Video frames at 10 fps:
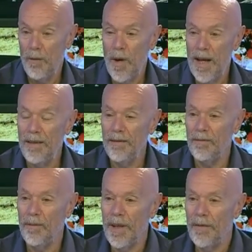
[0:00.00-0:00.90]

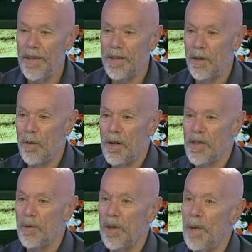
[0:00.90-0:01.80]
when we have these
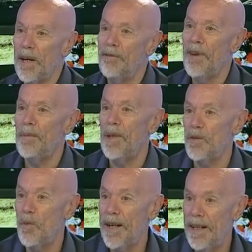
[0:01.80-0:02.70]
inquiries, so we can make a
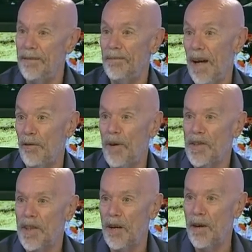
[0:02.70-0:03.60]
fabulous wedding al
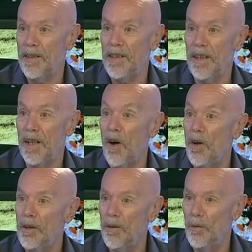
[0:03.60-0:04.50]
fresco out in the
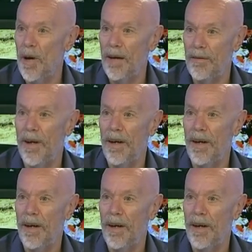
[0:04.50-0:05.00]
garden or whatever.